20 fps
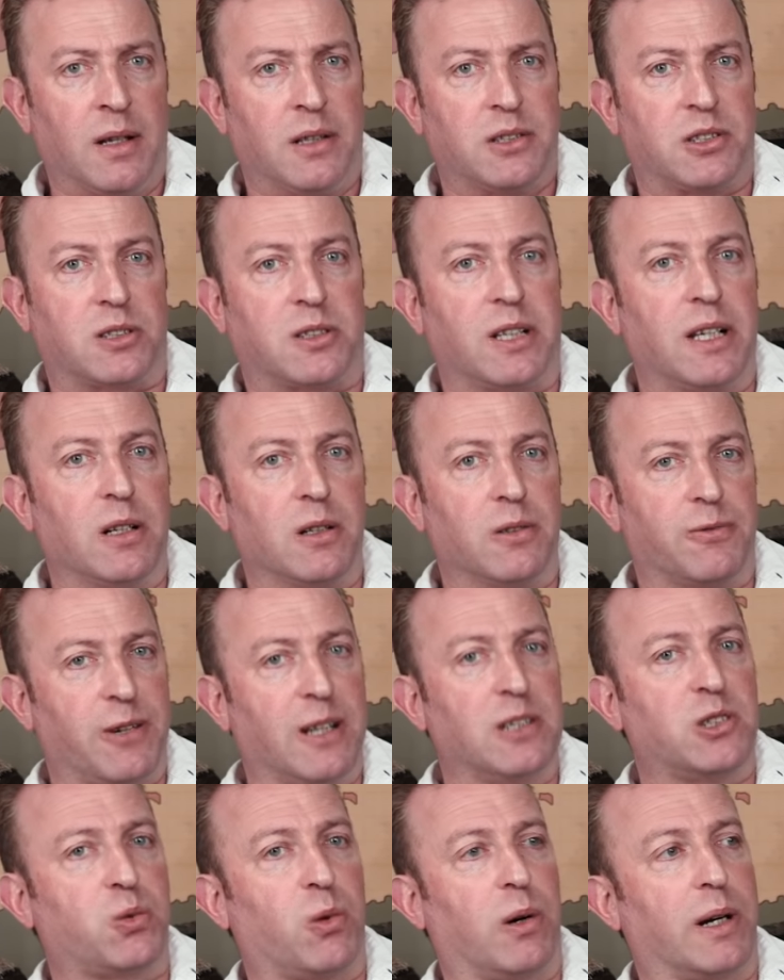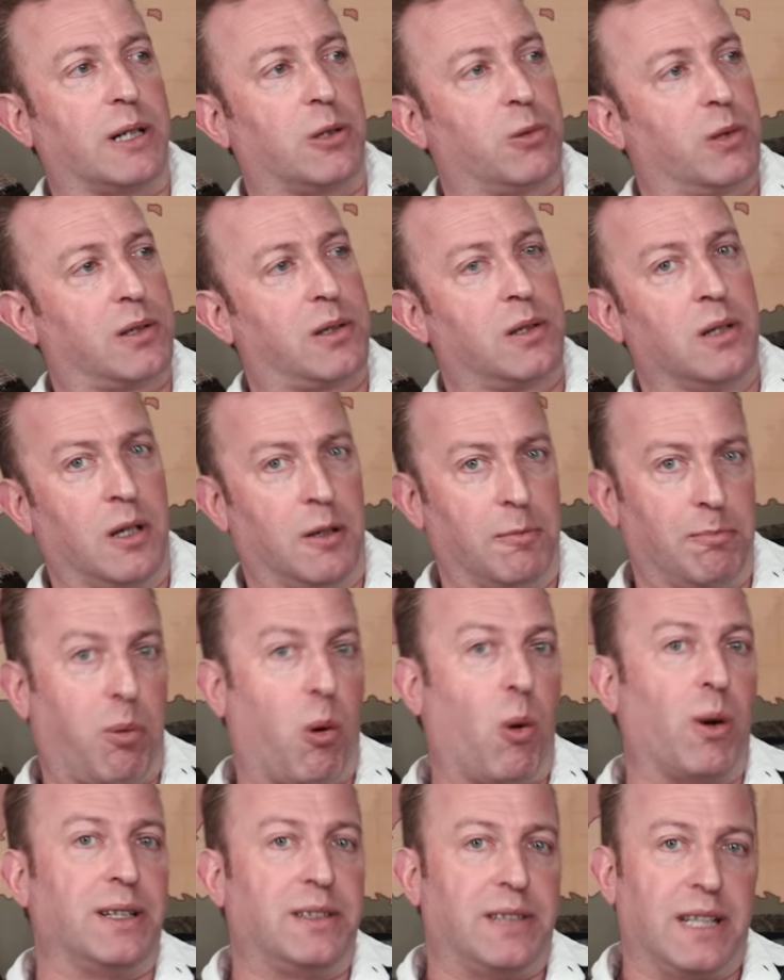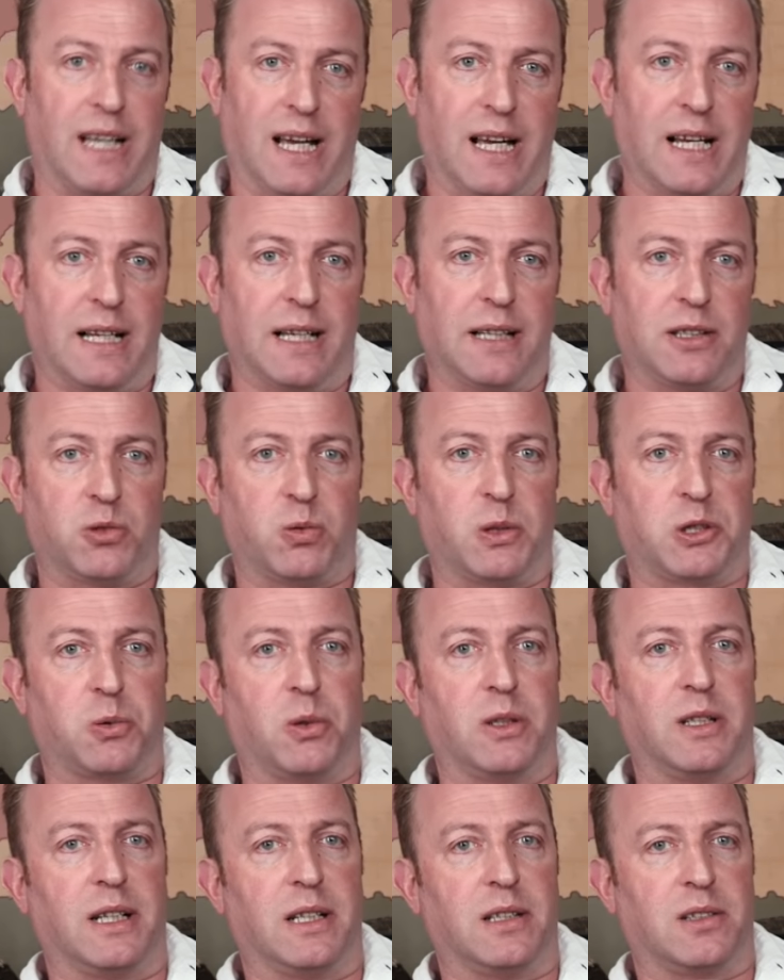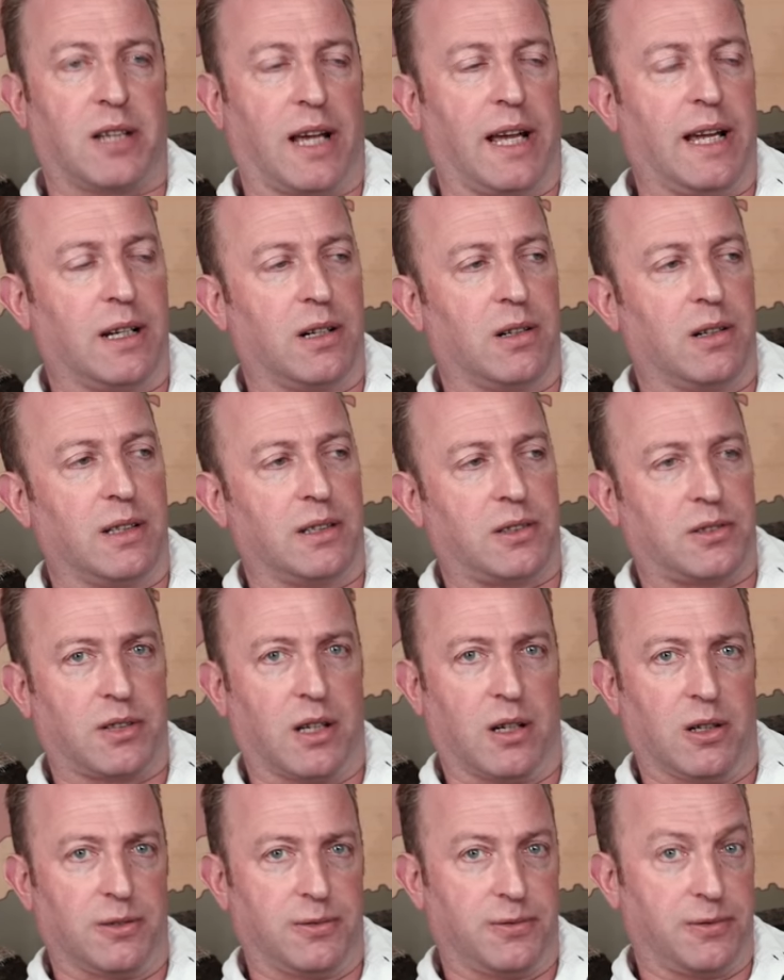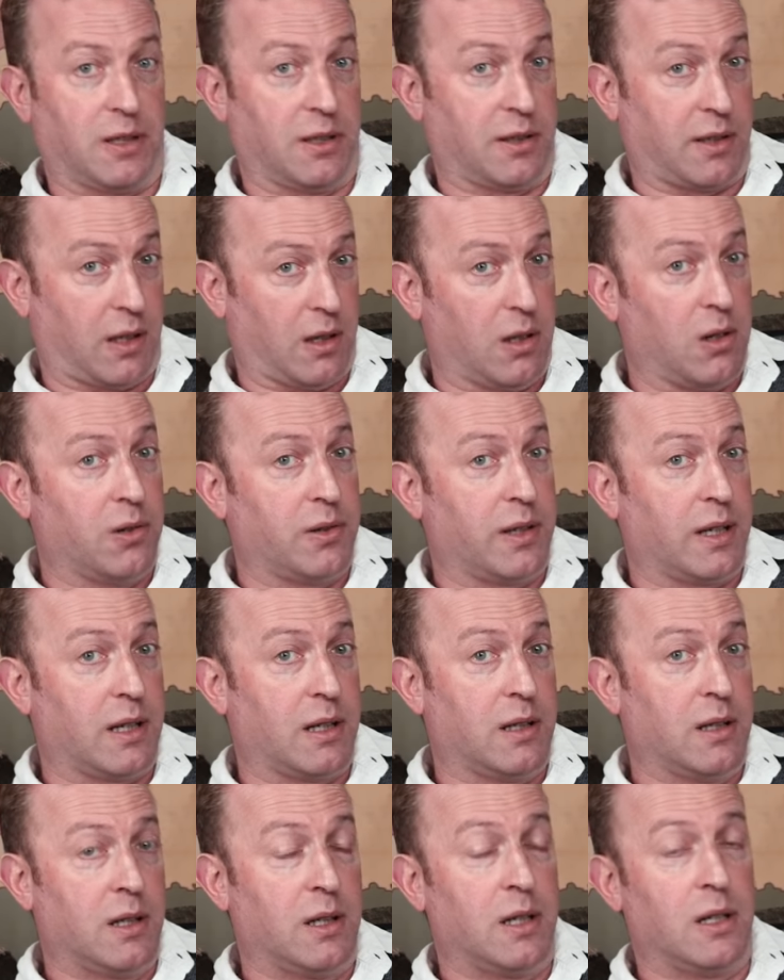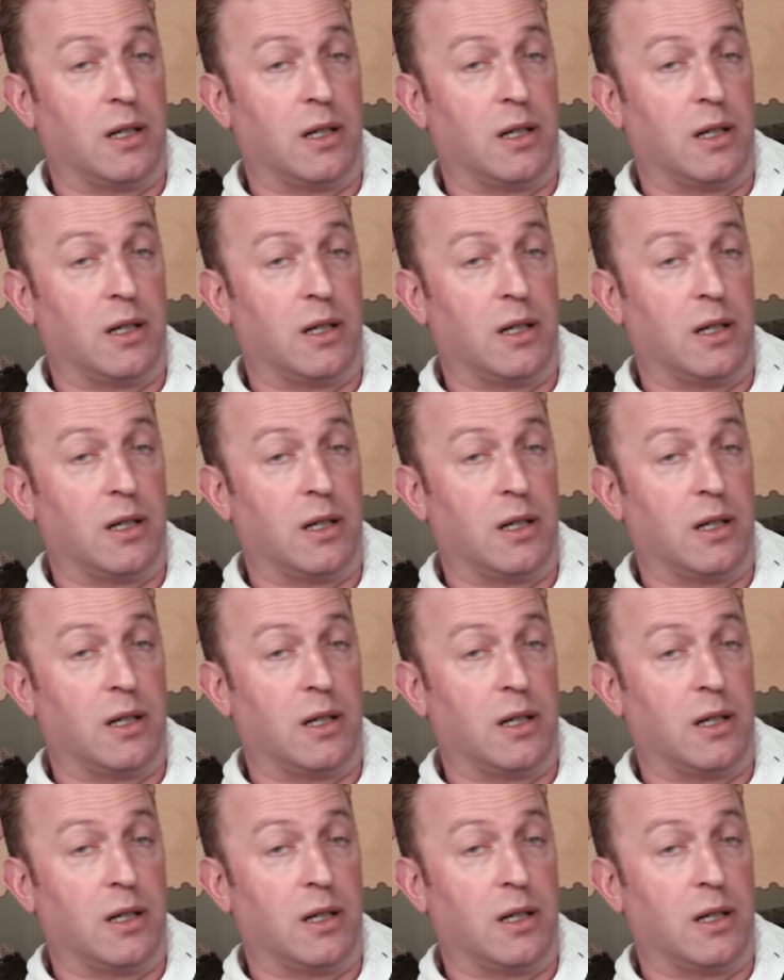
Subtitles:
Steel fence wire with pointy ends, which would entangle itself in the clothing